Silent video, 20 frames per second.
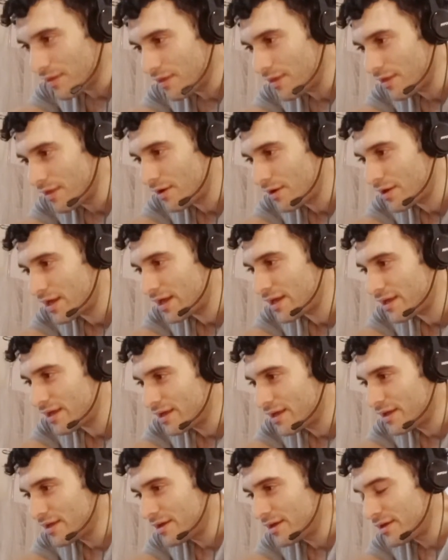
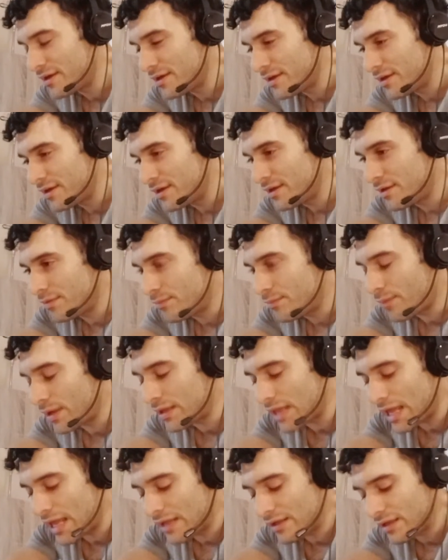Okay,
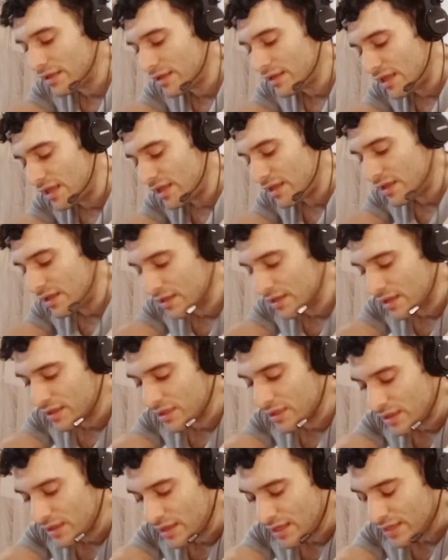but
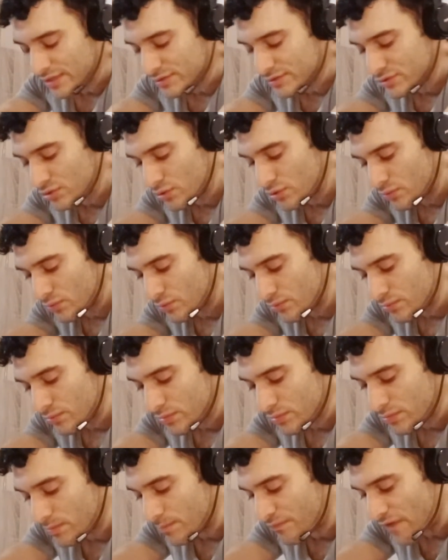this, yeah. So
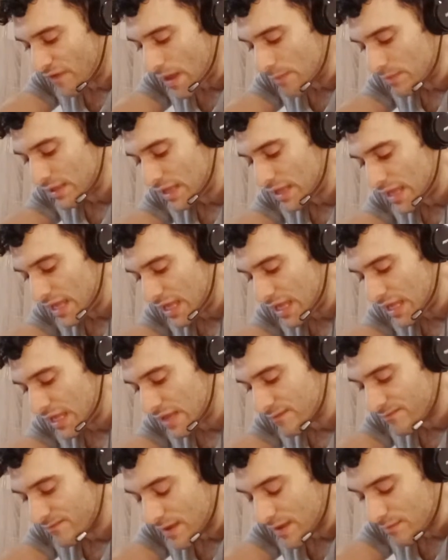family A
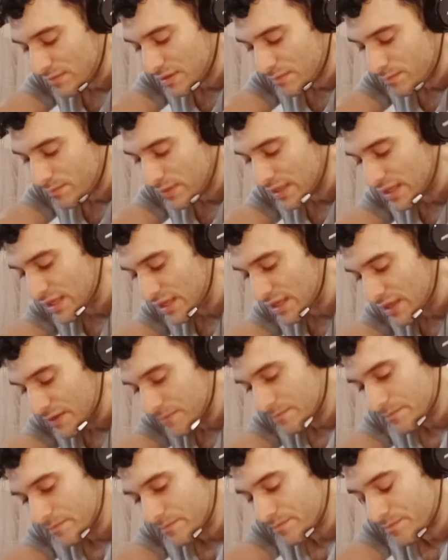and family B,
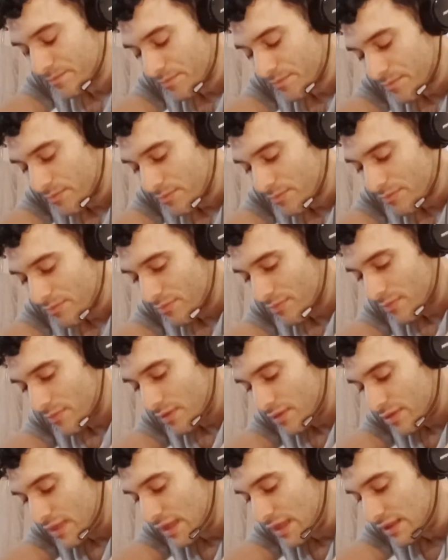
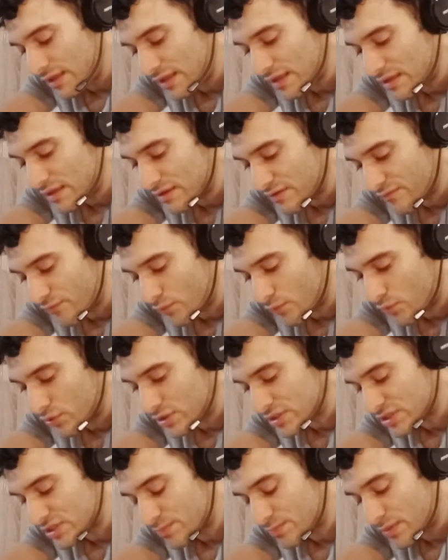they need a
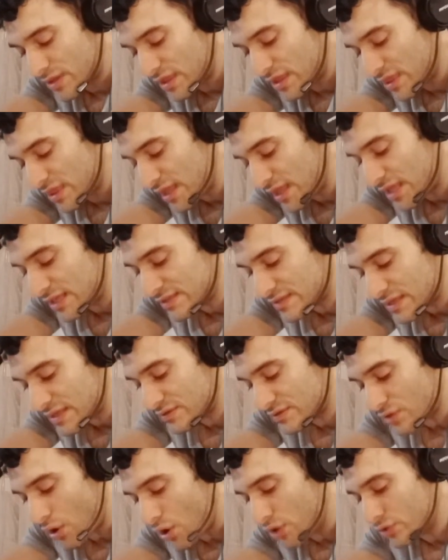divorce. But the thing is,
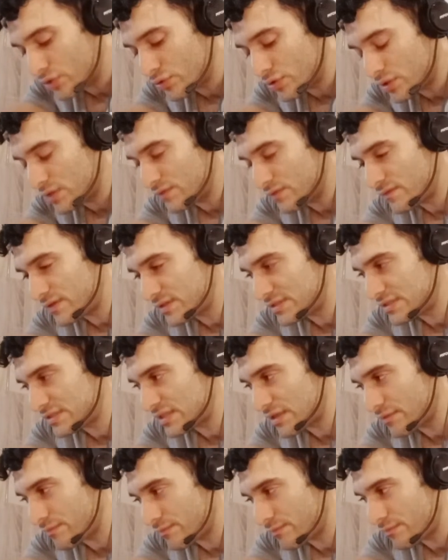it's hard to convince
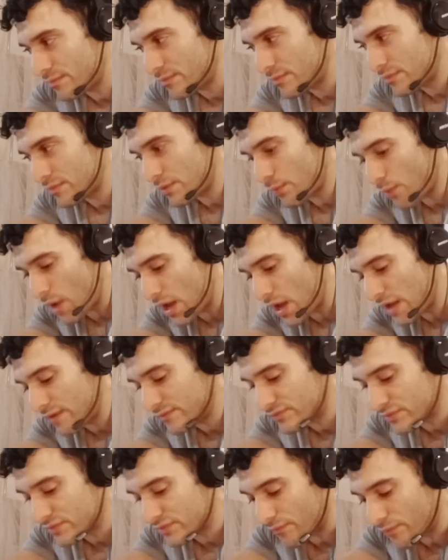them, the
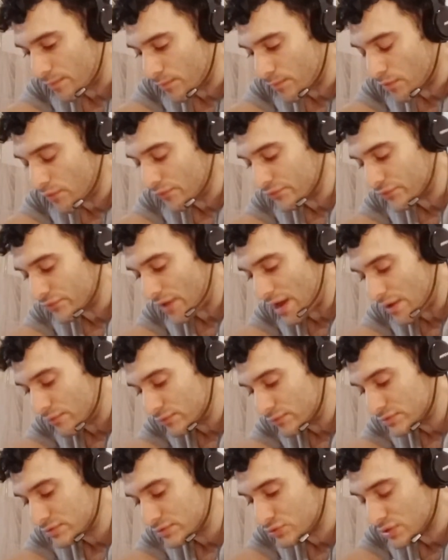wives from both
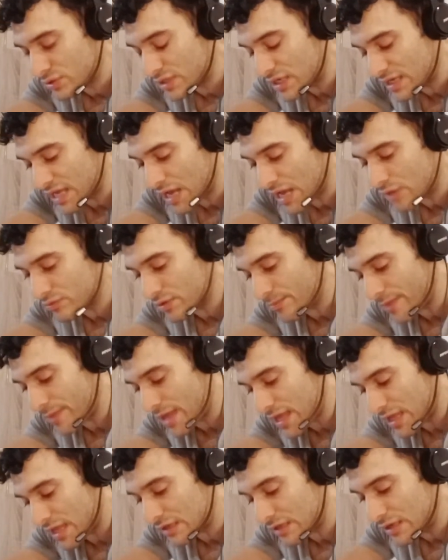houses, to kick out the
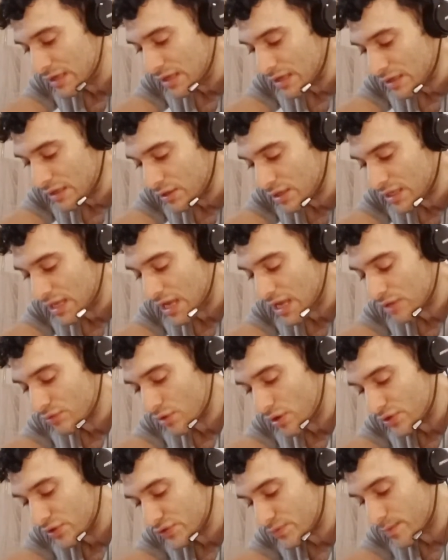man, kick out
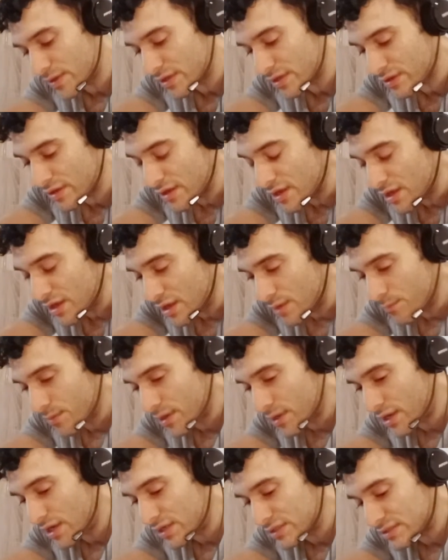the husband,
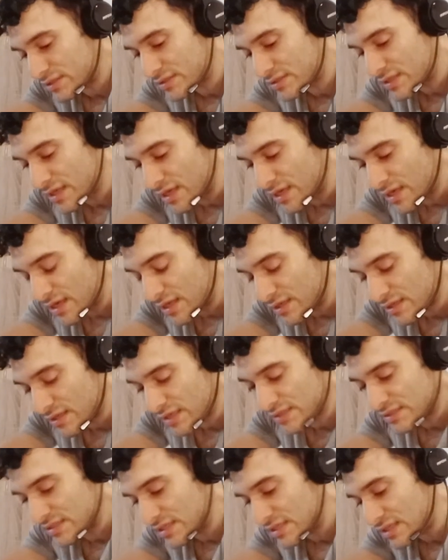because
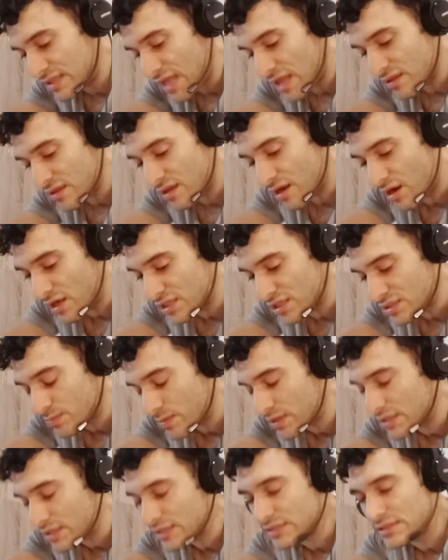they see that their
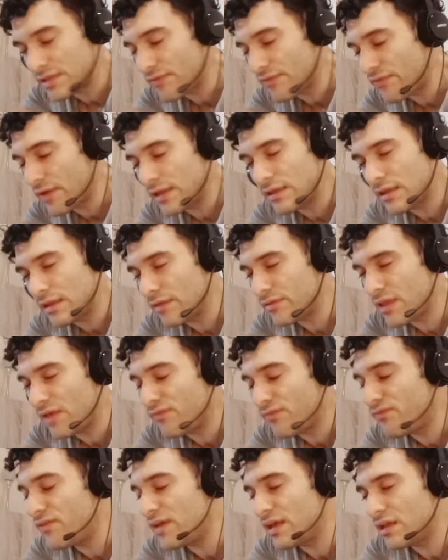husband is
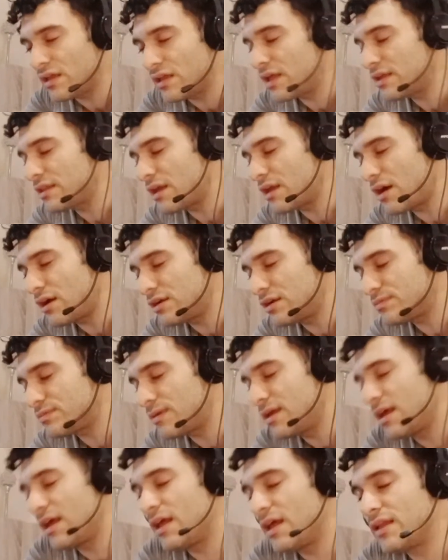they think like the
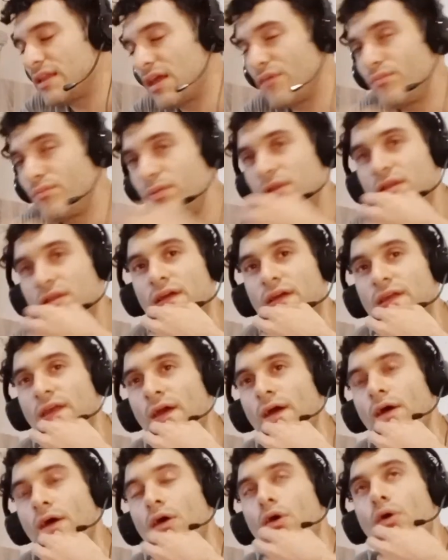husband. They've been
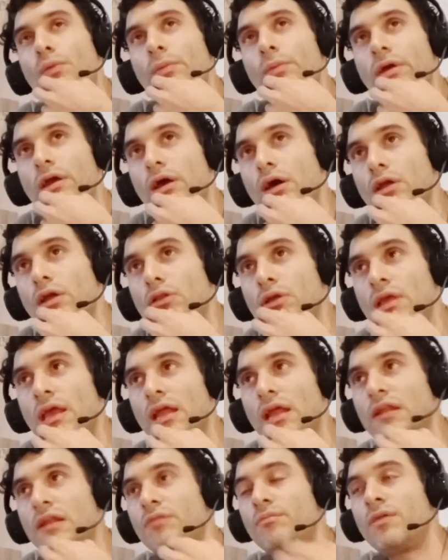like, oh my God,
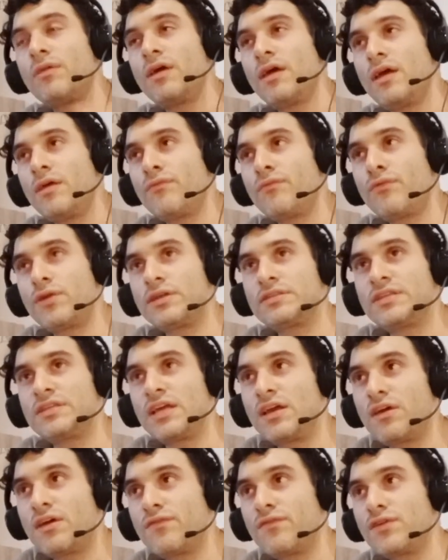look at him. For the
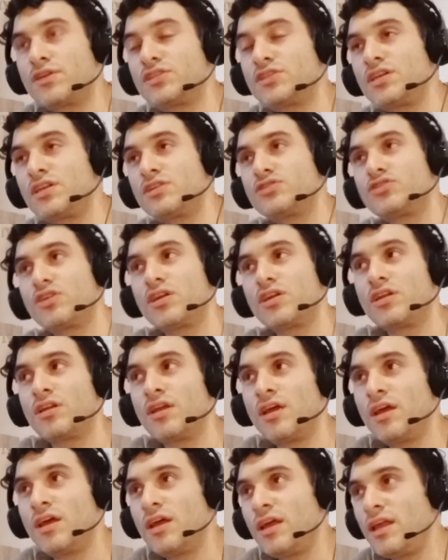sake of our
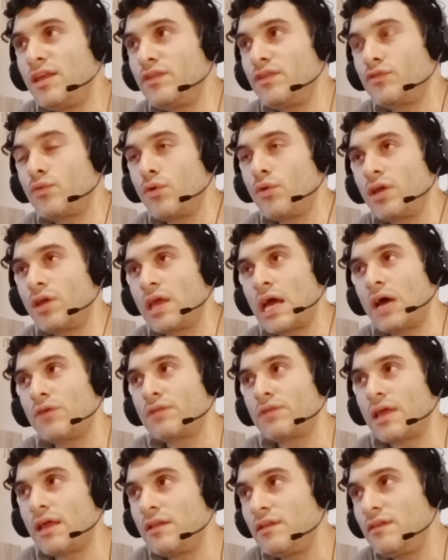children, he's going
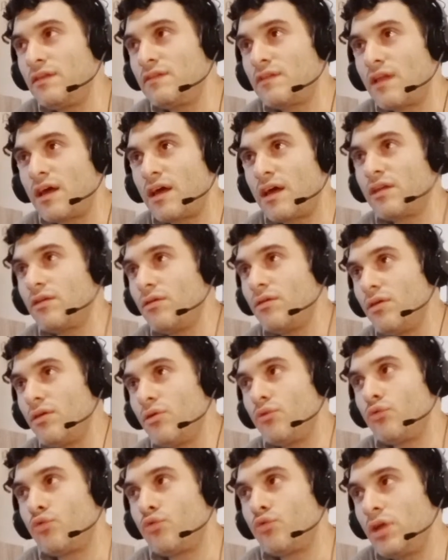out and he's like
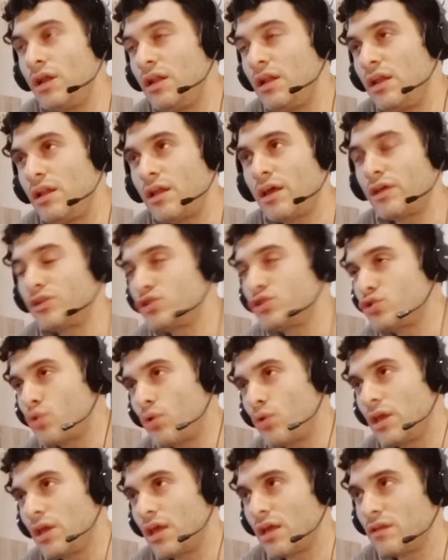really like
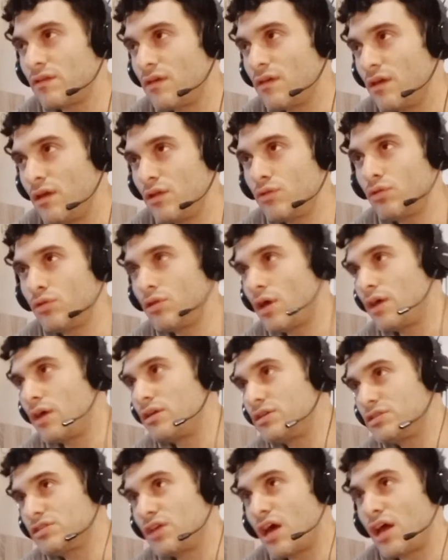showing it to the
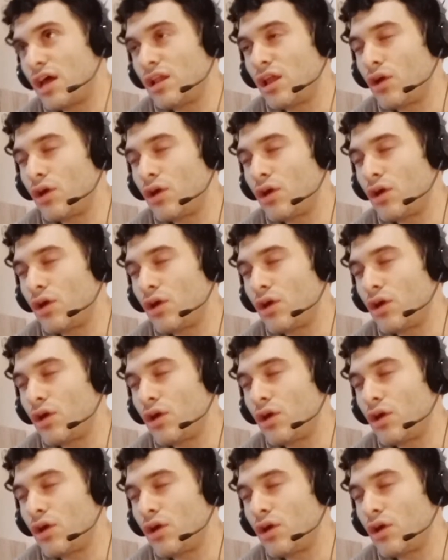other side.